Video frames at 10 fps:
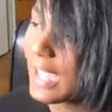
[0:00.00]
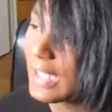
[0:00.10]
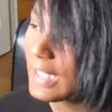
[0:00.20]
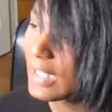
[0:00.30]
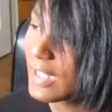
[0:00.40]

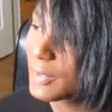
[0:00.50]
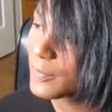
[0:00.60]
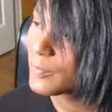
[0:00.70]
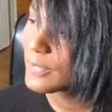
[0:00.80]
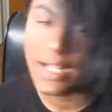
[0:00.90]

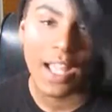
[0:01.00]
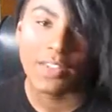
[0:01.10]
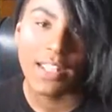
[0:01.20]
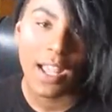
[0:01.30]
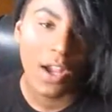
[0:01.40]
And then after
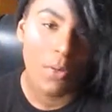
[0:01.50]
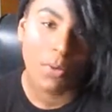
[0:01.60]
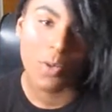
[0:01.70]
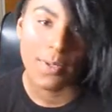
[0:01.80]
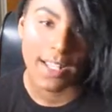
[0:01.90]
that,
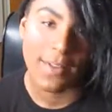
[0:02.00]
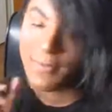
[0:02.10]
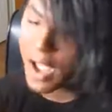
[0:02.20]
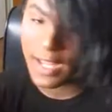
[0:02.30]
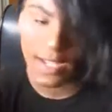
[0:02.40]
homegirl was like,
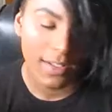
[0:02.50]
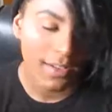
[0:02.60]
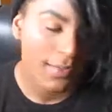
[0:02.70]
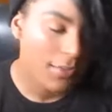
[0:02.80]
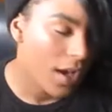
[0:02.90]
fuck it,
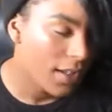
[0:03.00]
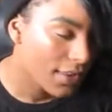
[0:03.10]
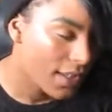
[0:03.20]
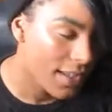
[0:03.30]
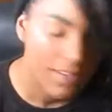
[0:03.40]
fuck
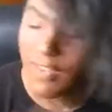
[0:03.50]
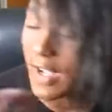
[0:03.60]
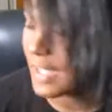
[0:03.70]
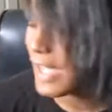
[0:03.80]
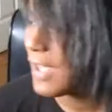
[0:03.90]
this,
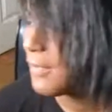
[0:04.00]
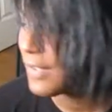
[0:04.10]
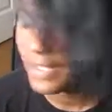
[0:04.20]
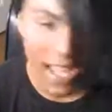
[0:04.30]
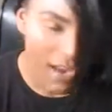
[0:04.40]
fuck him,
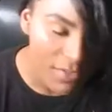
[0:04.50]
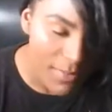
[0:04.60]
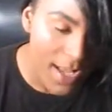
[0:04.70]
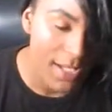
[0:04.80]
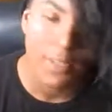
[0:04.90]
fuck
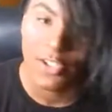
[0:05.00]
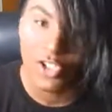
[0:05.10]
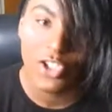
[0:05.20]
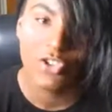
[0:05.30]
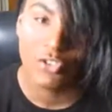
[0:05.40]
everybody, bitch.
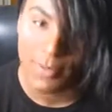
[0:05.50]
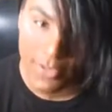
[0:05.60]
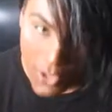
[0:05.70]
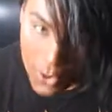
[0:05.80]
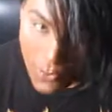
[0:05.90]
She stripped
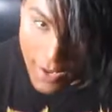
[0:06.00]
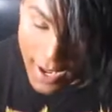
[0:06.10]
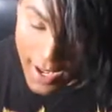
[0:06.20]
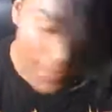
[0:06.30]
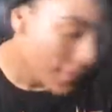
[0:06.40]
so
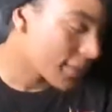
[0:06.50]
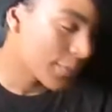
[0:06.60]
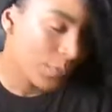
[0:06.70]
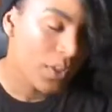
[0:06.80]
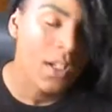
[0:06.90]
fast.
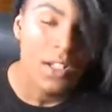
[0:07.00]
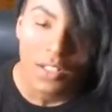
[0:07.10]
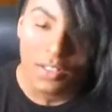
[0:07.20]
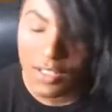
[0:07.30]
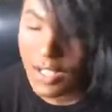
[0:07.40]

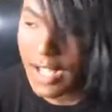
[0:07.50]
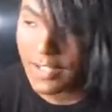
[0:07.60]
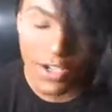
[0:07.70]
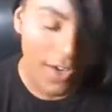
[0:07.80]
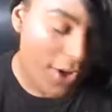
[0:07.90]
I
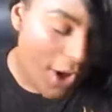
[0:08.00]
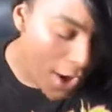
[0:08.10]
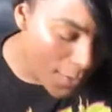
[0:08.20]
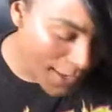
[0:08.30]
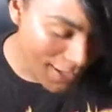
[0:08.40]
took off
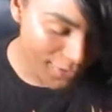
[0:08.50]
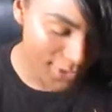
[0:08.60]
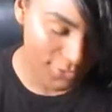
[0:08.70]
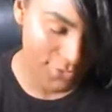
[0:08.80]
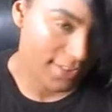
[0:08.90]
all my
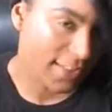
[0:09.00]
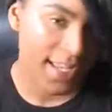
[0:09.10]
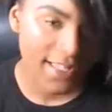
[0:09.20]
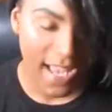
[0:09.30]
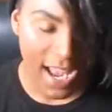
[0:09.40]
clothes, just
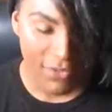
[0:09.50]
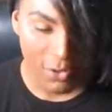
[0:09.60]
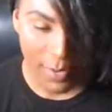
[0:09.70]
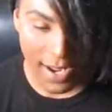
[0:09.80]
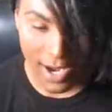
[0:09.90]
tits
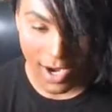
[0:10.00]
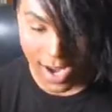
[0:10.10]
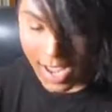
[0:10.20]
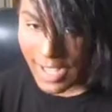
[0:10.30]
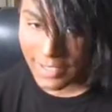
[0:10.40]
everywhere,
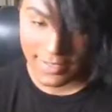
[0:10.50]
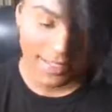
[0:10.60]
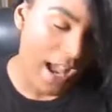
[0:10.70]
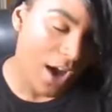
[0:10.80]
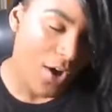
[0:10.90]
ass
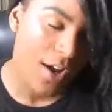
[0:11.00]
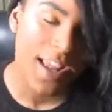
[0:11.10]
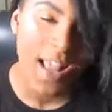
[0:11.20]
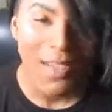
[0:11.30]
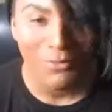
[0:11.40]
out,
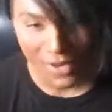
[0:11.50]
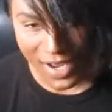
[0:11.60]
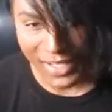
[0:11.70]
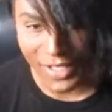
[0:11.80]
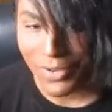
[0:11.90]
and I'm
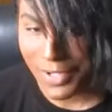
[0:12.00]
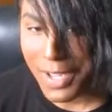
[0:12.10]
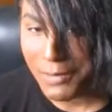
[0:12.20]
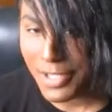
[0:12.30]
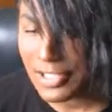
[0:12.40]
ready,
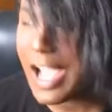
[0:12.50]
okay, bitch?